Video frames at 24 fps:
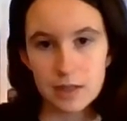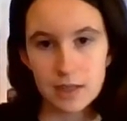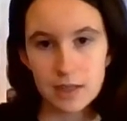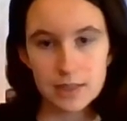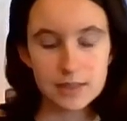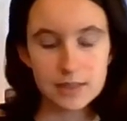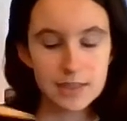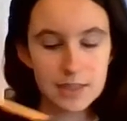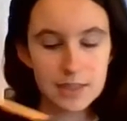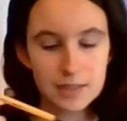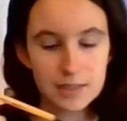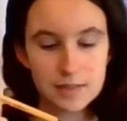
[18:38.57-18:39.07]

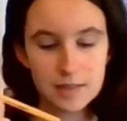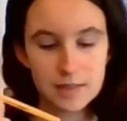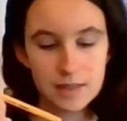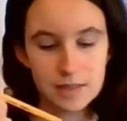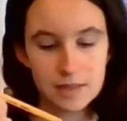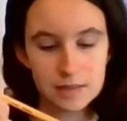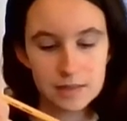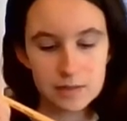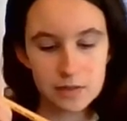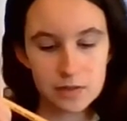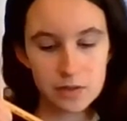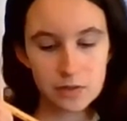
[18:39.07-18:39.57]
as you can
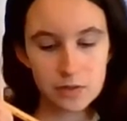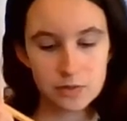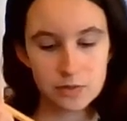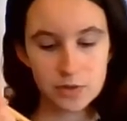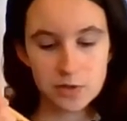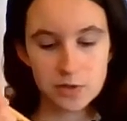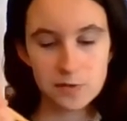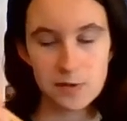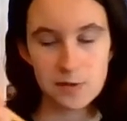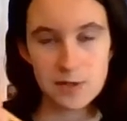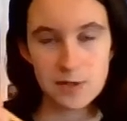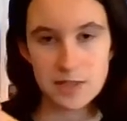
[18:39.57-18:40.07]
see, so
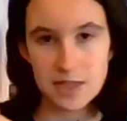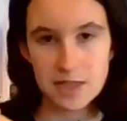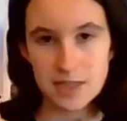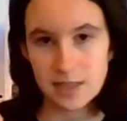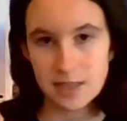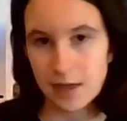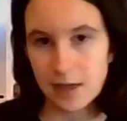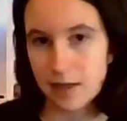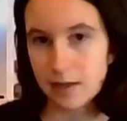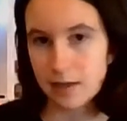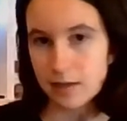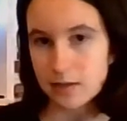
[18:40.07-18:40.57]
just for the
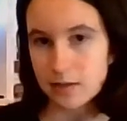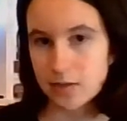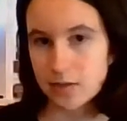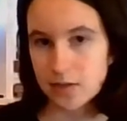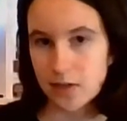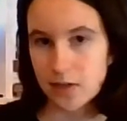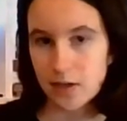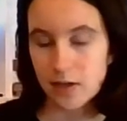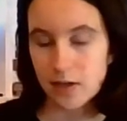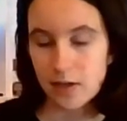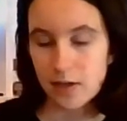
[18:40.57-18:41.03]
details.